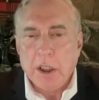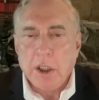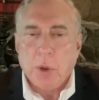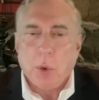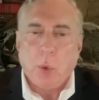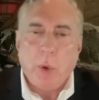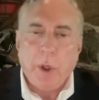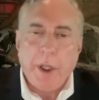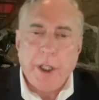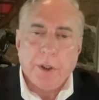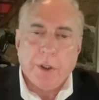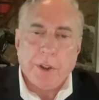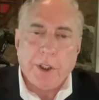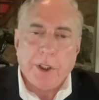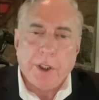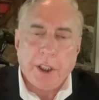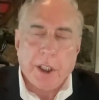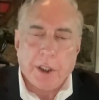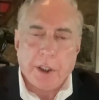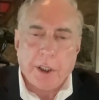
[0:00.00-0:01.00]
We, on the
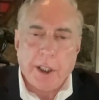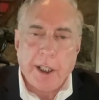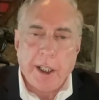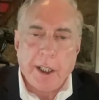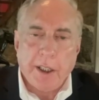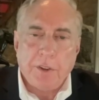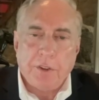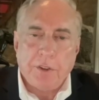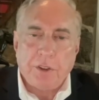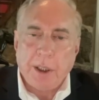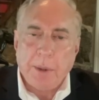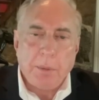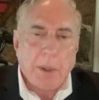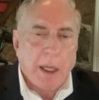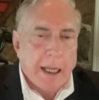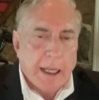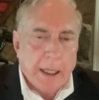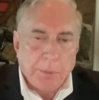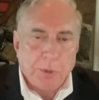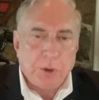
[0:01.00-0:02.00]
other hand, seem
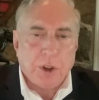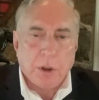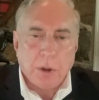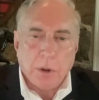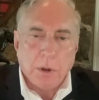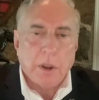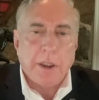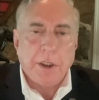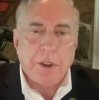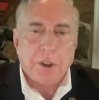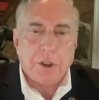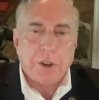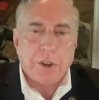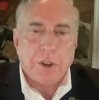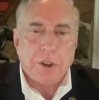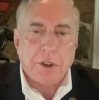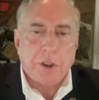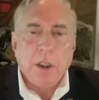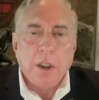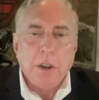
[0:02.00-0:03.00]
absolutely
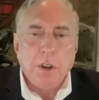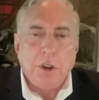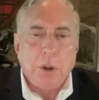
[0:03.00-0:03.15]
determined